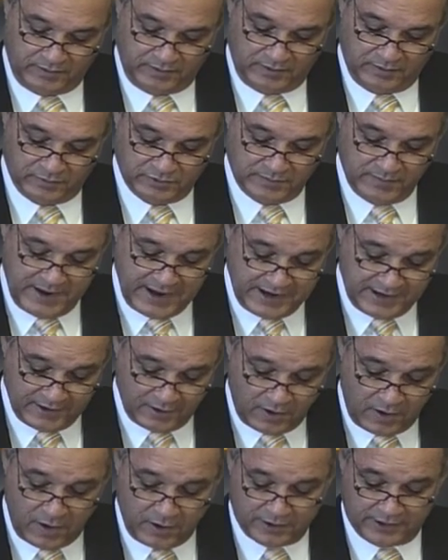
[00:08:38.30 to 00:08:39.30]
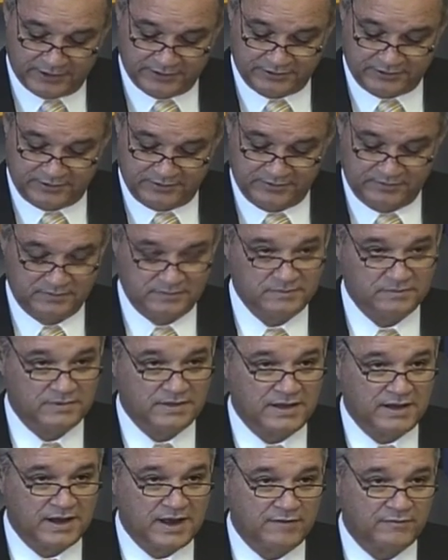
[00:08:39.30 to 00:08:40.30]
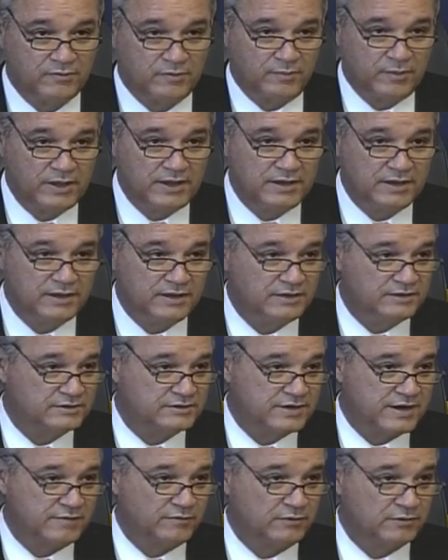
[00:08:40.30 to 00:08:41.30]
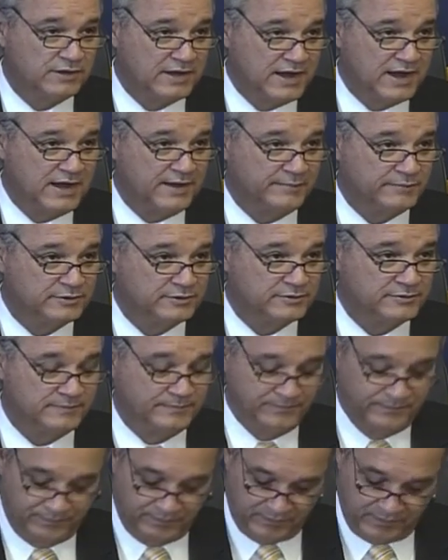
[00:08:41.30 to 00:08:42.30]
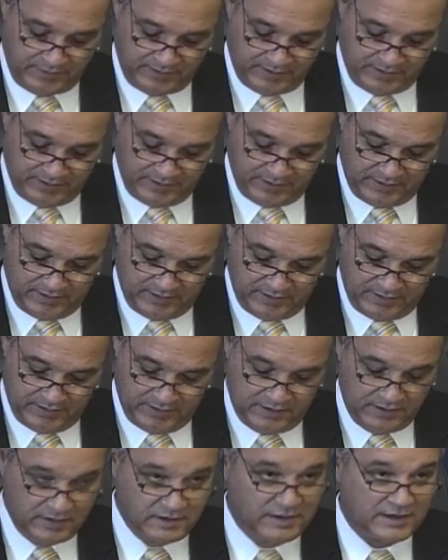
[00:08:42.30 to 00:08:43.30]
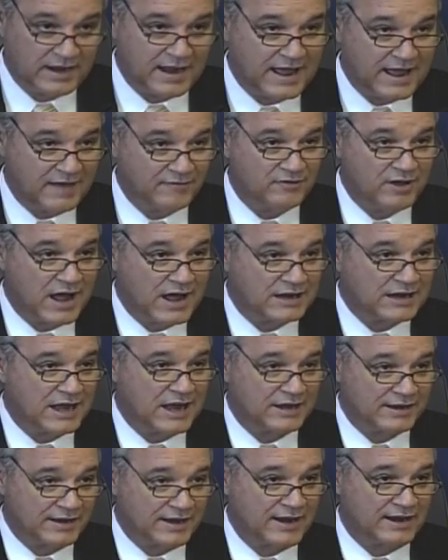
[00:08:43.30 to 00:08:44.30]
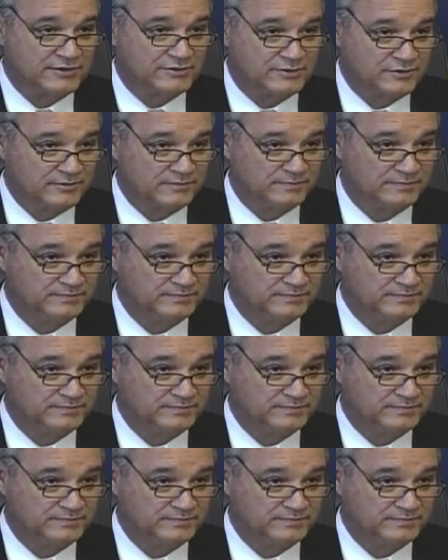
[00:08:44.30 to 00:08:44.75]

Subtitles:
It was made in August, and I've repeated it several times, yet I have not gotten an answer.